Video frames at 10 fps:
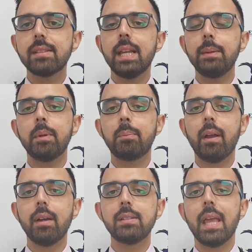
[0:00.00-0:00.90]
the name
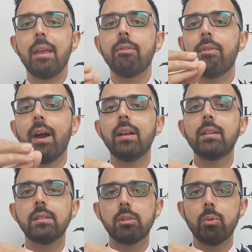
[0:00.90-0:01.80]
implies, a final
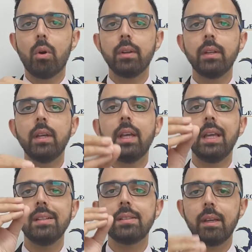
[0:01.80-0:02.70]
written warning
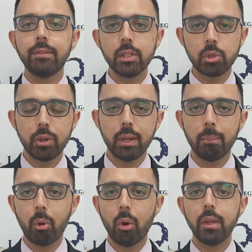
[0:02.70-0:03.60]
is given to an
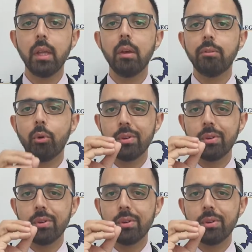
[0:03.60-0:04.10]
employee for